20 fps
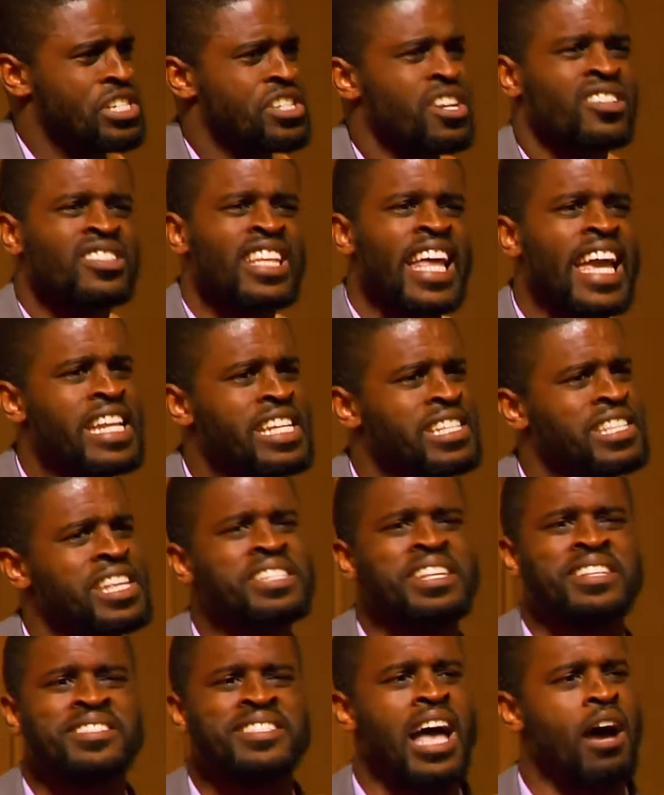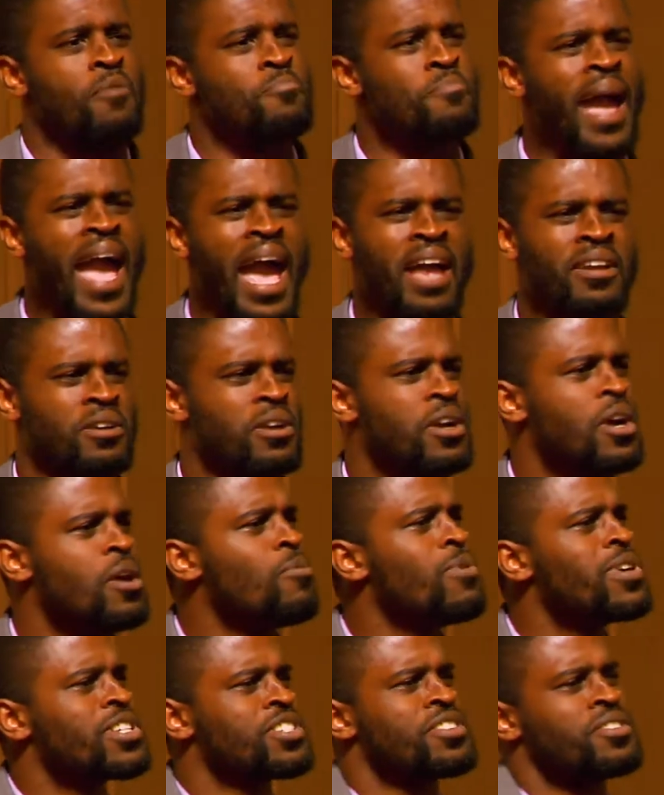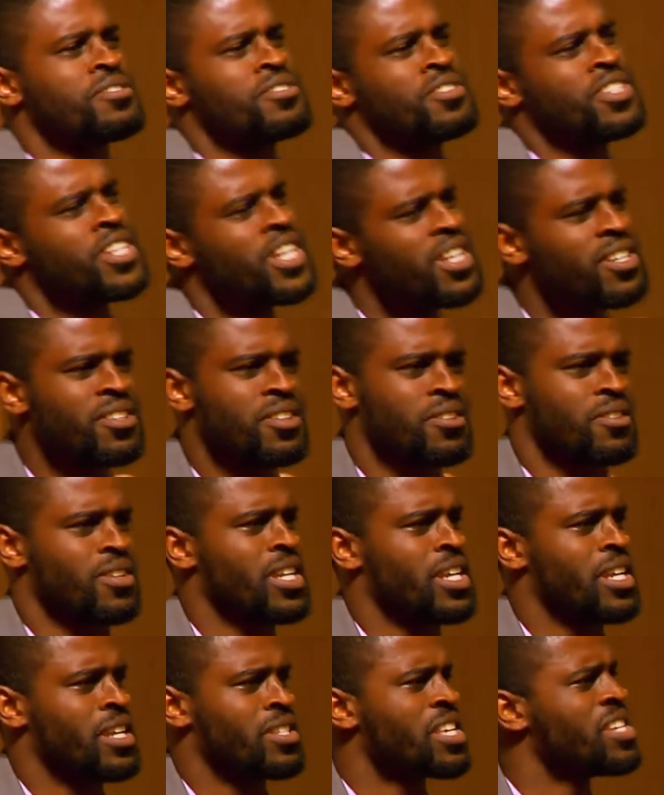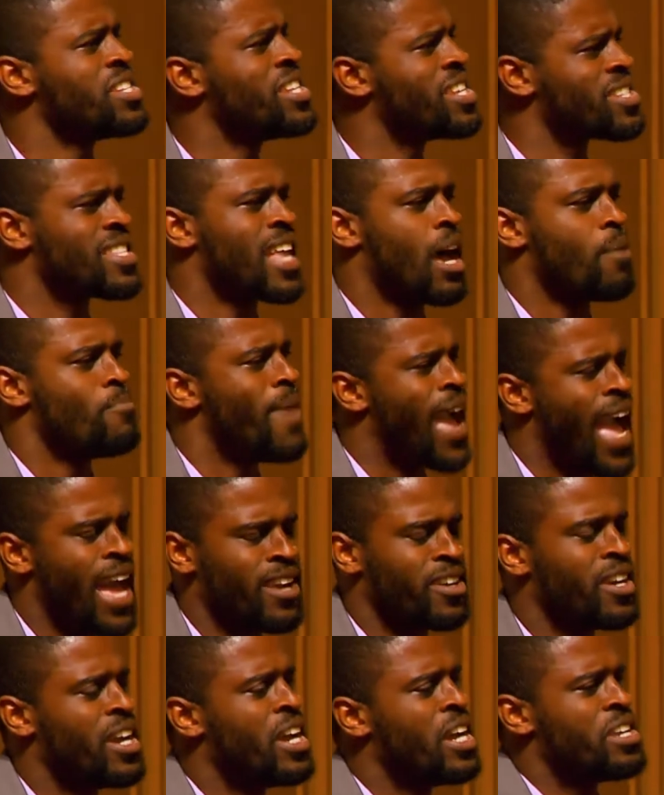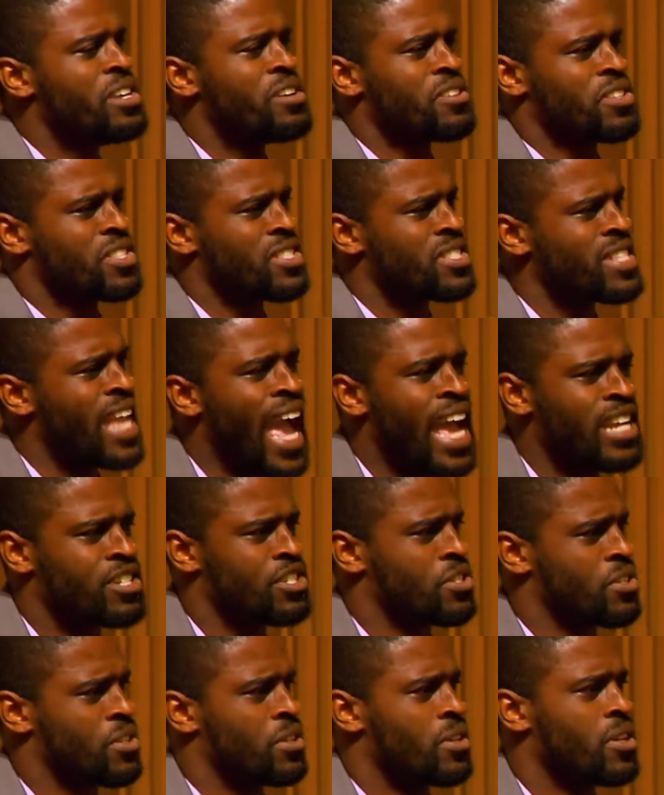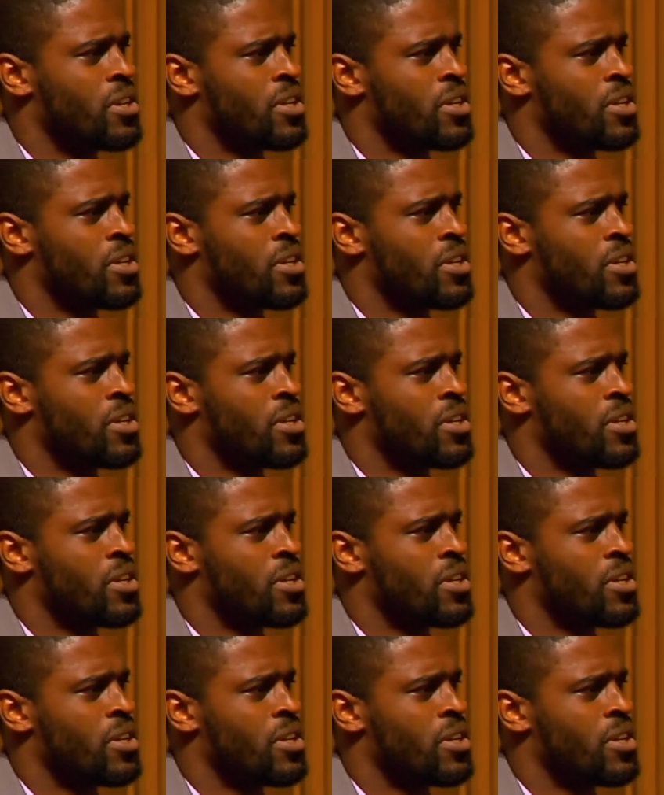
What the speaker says: Young ladies, it does not matter what your gender is. It does not matter your stature.